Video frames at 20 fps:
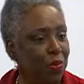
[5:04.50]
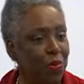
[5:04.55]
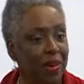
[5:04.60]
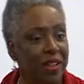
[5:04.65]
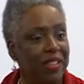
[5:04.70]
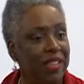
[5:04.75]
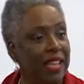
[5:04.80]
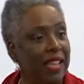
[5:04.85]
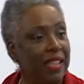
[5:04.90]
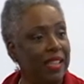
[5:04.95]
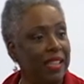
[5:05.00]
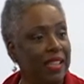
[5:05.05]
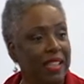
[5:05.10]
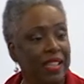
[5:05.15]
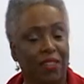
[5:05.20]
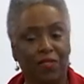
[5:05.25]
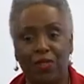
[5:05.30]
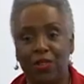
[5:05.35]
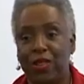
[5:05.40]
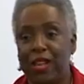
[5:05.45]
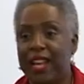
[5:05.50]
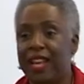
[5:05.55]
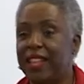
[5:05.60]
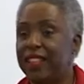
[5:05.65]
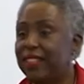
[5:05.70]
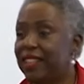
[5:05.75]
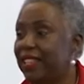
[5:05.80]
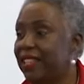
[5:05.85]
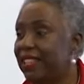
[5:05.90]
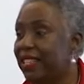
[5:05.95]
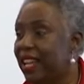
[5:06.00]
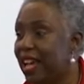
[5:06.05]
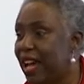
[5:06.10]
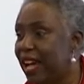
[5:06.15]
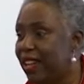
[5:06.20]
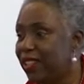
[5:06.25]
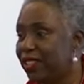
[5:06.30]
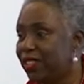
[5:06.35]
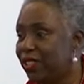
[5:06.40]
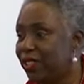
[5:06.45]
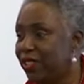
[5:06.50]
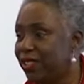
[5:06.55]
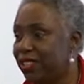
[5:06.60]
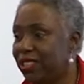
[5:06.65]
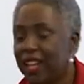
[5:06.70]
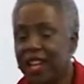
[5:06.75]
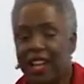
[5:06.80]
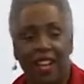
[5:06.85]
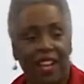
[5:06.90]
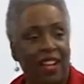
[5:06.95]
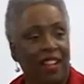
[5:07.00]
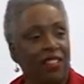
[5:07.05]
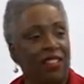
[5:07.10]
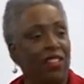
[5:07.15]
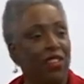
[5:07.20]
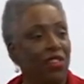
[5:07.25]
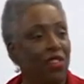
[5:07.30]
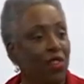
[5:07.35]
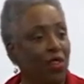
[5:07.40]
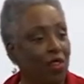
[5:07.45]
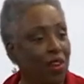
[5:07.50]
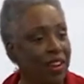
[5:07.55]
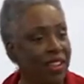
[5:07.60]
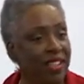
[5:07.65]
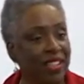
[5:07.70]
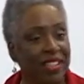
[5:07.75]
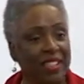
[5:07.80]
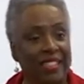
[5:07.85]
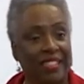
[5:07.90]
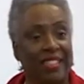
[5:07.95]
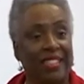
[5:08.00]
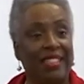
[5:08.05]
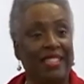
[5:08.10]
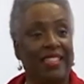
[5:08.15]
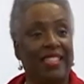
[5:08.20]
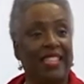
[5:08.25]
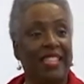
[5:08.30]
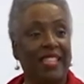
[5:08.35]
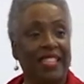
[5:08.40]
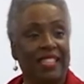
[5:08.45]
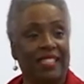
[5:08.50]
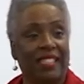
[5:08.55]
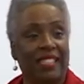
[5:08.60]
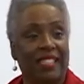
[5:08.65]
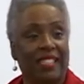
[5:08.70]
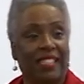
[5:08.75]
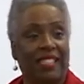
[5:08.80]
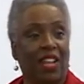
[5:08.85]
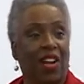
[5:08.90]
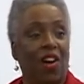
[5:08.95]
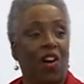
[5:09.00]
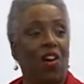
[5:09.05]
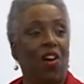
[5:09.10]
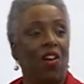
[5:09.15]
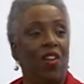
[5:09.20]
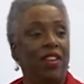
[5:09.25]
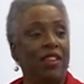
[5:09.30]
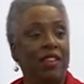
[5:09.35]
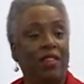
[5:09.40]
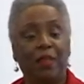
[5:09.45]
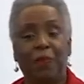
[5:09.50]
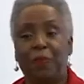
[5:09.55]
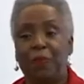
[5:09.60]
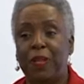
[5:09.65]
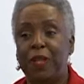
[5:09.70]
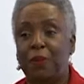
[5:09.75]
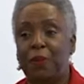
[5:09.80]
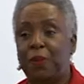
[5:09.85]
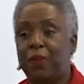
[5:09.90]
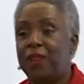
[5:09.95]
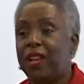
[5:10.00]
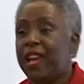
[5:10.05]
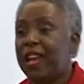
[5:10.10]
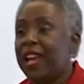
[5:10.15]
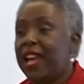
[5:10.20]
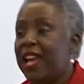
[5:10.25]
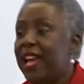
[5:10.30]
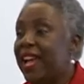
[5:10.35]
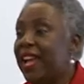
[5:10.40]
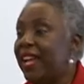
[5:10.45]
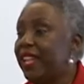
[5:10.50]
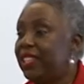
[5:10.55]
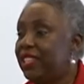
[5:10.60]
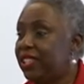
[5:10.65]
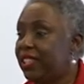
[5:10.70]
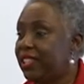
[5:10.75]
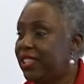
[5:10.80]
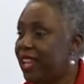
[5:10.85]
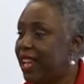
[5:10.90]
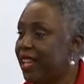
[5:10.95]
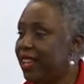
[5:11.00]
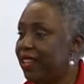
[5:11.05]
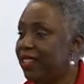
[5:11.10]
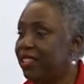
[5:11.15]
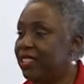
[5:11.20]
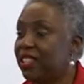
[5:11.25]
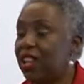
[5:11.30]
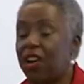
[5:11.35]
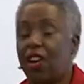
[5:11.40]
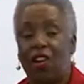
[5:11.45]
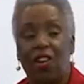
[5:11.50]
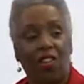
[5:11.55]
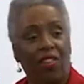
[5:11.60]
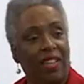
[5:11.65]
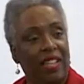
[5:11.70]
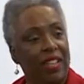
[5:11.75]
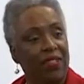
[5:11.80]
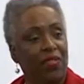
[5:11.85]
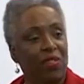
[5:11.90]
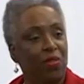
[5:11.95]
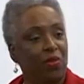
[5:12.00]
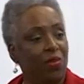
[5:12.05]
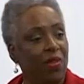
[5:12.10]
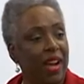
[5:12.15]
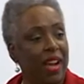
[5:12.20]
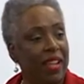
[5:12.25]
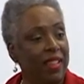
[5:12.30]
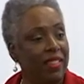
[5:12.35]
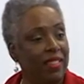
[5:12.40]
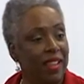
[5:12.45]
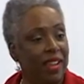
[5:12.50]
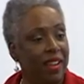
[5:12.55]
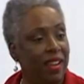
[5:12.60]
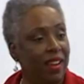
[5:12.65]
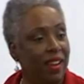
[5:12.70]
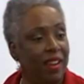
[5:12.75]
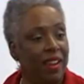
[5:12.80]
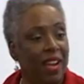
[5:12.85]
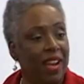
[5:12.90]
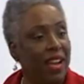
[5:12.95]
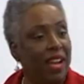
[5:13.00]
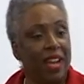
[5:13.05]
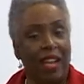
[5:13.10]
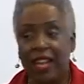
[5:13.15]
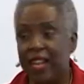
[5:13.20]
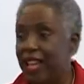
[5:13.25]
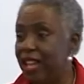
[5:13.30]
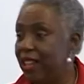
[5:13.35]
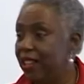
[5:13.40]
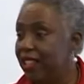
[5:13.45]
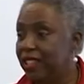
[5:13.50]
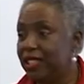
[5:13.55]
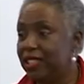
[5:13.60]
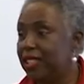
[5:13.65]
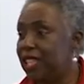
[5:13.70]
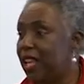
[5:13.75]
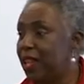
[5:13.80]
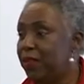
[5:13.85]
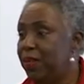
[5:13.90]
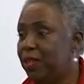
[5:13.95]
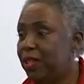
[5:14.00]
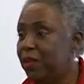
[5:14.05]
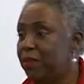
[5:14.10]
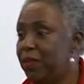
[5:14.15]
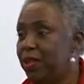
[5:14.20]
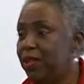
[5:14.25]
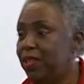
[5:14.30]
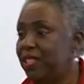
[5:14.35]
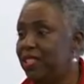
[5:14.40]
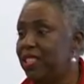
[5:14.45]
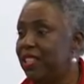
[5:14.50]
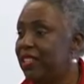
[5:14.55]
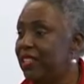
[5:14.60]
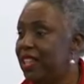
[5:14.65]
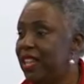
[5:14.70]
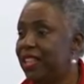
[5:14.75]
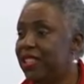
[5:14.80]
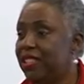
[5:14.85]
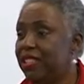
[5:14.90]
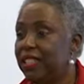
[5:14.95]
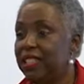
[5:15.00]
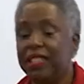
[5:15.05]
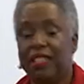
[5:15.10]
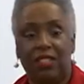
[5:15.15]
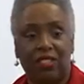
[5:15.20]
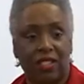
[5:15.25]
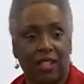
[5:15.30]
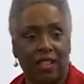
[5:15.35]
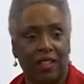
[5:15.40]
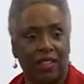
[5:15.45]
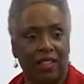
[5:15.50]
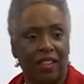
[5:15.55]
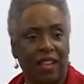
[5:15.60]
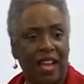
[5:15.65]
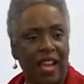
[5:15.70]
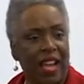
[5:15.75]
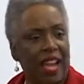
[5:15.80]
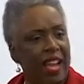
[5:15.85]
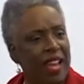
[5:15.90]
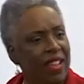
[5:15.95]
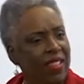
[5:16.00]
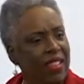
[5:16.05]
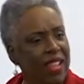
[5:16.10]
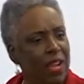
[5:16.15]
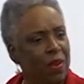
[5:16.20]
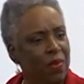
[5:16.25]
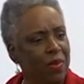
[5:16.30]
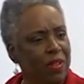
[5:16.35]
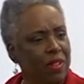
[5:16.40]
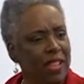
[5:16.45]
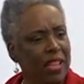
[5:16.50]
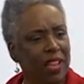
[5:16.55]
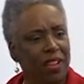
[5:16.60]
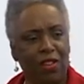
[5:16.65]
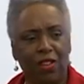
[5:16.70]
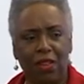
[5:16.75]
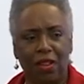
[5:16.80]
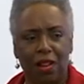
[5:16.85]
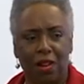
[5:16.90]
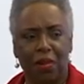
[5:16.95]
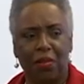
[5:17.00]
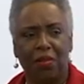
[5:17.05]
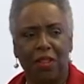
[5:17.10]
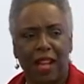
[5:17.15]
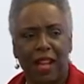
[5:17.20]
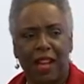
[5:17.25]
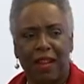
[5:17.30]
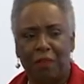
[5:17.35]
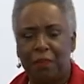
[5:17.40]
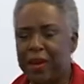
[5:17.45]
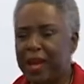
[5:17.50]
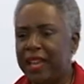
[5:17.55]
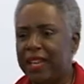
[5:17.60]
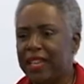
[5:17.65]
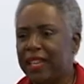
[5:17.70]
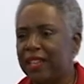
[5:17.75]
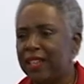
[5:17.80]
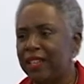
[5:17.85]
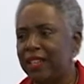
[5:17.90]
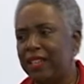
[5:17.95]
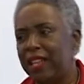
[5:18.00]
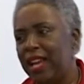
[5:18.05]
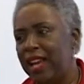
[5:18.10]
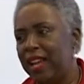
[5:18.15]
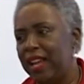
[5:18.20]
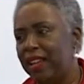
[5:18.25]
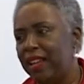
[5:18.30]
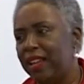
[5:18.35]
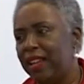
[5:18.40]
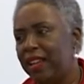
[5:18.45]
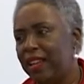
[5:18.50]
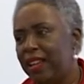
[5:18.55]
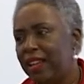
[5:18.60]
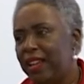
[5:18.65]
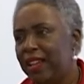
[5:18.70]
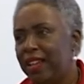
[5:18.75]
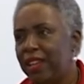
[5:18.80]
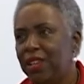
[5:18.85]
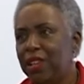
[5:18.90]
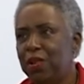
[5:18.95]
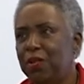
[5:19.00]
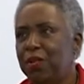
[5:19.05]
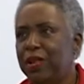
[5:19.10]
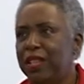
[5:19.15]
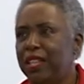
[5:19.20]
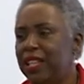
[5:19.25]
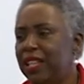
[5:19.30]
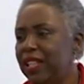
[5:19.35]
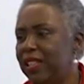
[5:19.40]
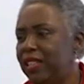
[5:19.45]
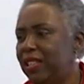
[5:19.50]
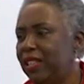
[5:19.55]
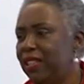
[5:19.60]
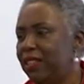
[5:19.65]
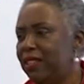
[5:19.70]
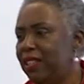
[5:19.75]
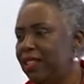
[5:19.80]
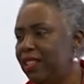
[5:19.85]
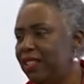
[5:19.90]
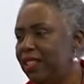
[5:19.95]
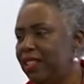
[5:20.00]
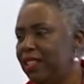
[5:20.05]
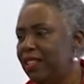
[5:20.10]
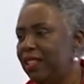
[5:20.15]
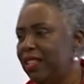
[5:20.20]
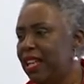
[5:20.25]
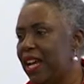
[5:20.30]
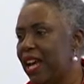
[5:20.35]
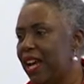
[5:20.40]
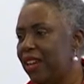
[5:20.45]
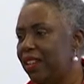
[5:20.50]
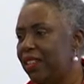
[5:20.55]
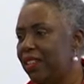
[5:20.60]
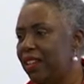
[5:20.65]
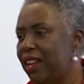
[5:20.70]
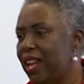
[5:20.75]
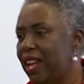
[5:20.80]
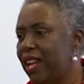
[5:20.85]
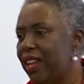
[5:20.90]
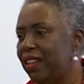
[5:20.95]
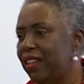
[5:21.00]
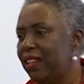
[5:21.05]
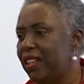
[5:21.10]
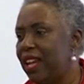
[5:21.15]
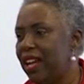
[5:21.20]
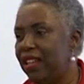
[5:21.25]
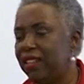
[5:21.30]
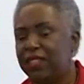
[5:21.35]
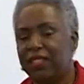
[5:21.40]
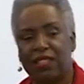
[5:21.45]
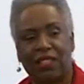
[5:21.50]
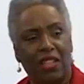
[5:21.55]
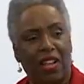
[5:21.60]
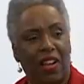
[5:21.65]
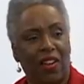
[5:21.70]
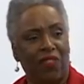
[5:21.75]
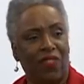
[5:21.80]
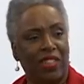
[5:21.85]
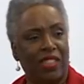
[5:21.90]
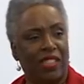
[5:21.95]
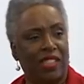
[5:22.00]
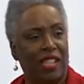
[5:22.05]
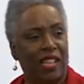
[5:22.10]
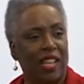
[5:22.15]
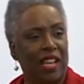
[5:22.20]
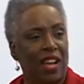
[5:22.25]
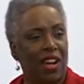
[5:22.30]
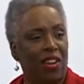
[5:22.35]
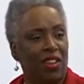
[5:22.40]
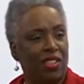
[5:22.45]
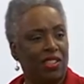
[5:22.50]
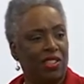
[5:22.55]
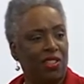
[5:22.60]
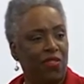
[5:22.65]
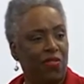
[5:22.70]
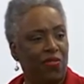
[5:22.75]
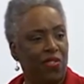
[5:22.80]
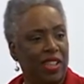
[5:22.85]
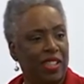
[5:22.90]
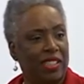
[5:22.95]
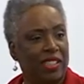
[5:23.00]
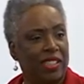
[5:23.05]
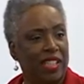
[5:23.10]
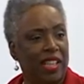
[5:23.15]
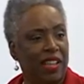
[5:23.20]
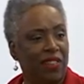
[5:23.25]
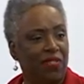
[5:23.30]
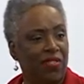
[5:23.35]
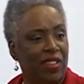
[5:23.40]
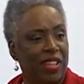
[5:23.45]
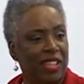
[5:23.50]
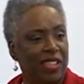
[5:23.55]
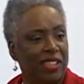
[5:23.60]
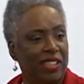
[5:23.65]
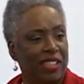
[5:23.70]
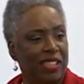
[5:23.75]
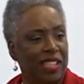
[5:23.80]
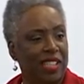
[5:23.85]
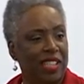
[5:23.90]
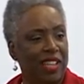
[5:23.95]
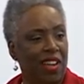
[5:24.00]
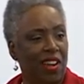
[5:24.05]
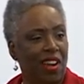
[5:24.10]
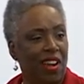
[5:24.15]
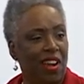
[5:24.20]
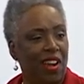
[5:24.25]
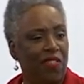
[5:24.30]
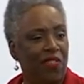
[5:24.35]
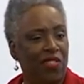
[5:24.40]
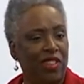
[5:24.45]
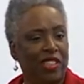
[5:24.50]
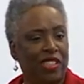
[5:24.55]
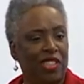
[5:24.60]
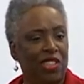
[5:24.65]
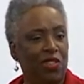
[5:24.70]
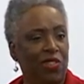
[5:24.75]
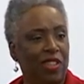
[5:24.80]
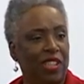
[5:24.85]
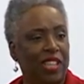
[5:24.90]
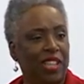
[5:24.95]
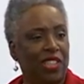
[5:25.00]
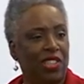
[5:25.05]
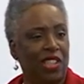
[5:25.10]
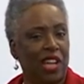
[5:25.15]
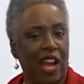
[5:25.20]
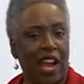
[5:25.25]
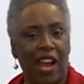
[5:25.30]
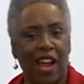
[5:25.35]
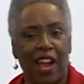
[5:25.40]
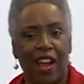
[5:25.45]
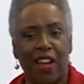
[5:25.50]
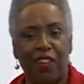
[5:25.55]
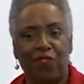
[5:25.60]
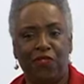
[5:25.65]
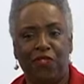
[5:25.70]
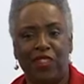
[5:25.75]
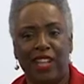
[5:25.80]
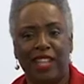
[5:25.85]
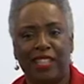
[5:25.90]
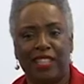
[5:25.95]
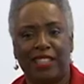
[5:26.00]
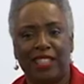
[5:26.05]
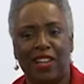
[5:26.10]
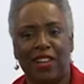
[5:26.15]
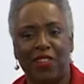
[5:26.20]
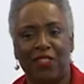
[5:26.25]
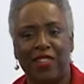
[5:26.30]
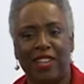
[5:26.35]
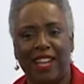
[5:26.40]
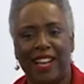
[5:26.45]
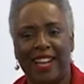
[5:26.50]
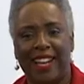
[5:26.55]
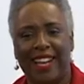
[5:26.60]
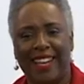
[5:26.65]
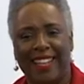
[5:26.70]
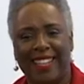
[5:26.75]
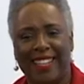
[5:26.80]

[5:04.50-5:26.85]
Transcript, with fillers: where they lived. You had the doctors, the lawyers, the dentists, all of the people, educators, all living right there in the same community next to each other. And they were there, you know, back in the day you would get the, the, the doctor had a doctor's office and they also fixed televisions in the office and you can get your iron fixed over there